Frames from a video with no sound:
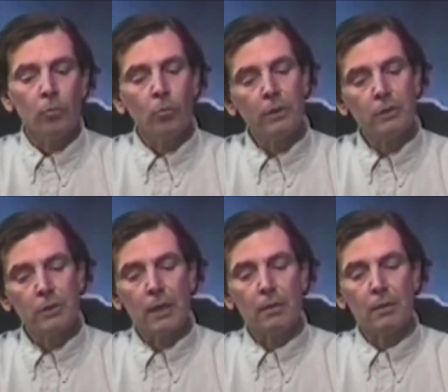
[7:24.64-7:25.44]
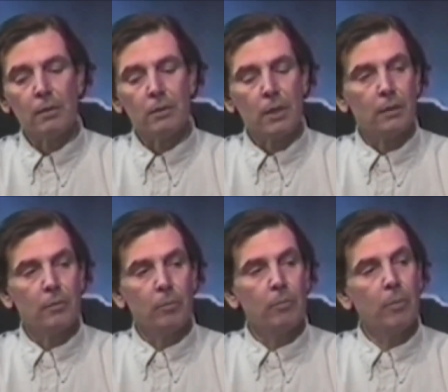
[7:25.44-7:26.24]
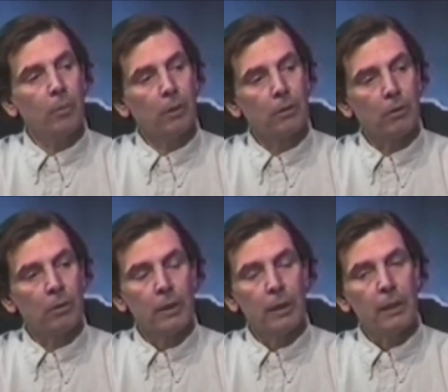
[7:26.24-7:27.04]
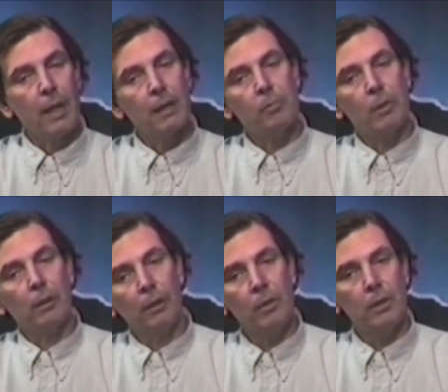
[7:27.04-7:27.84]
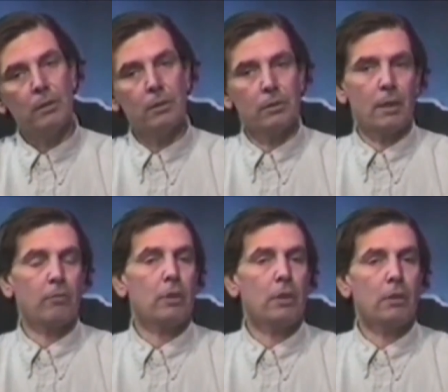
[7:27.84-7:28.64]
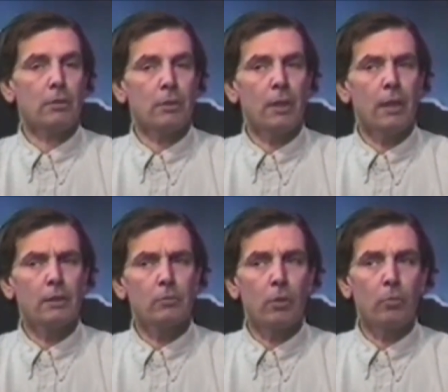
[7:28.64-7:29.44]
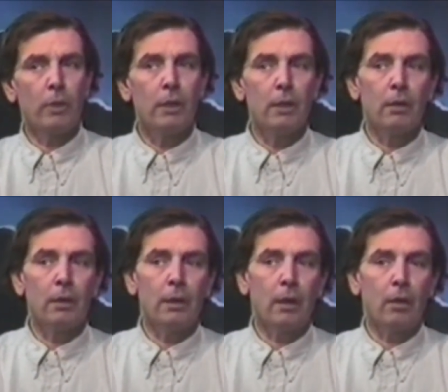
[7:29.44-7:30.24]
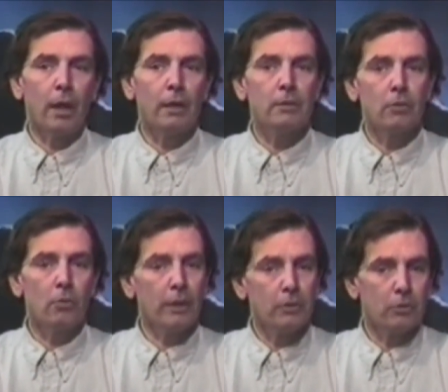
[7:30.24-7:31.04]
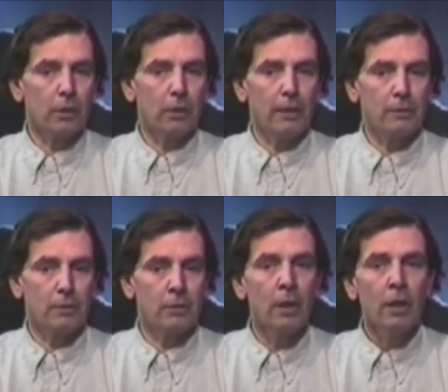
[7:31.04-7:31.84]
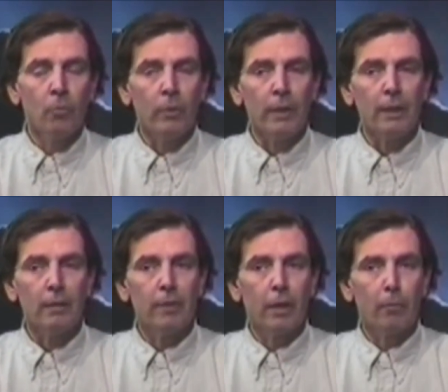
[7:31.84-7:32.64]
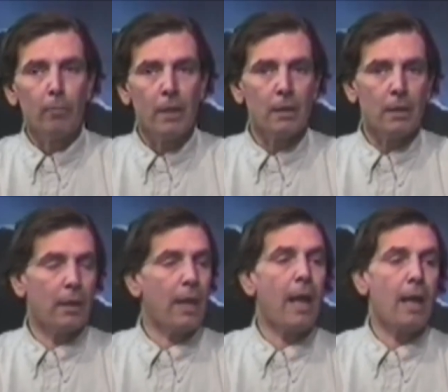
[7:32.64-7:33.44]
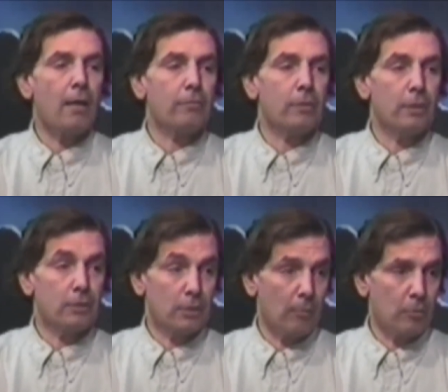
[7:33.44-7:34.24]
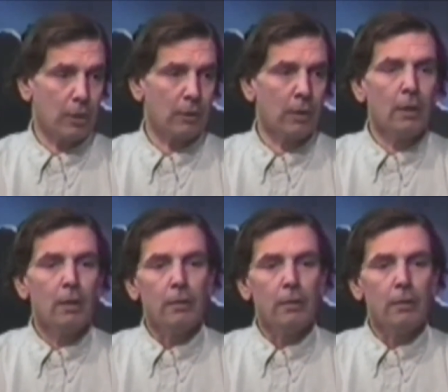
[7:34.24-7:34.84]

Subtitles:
it would say that this had to be biblical. It had to be limited to 7 years. And that's where we hear in our high school history classes, when they give their minute and a half to this subject,